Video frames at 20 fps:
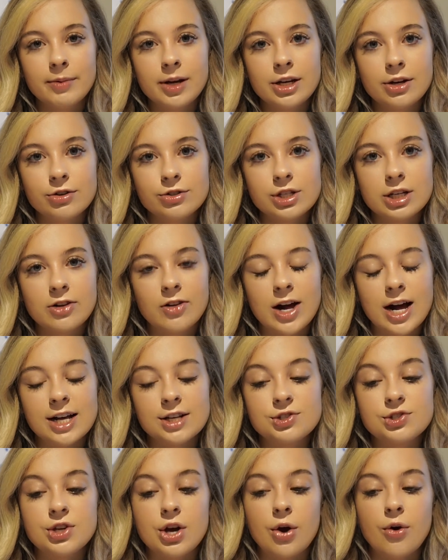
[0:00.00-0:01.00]
my notes in
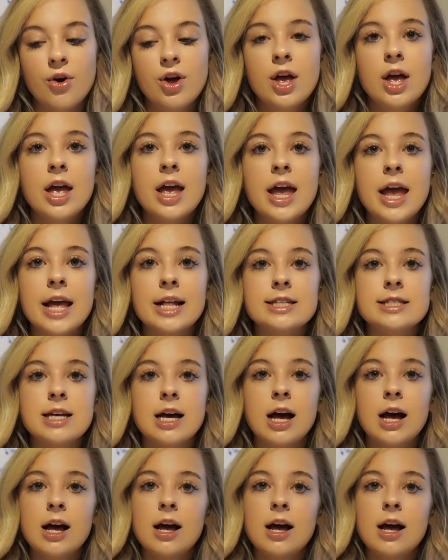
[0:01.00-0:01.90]
class, so it's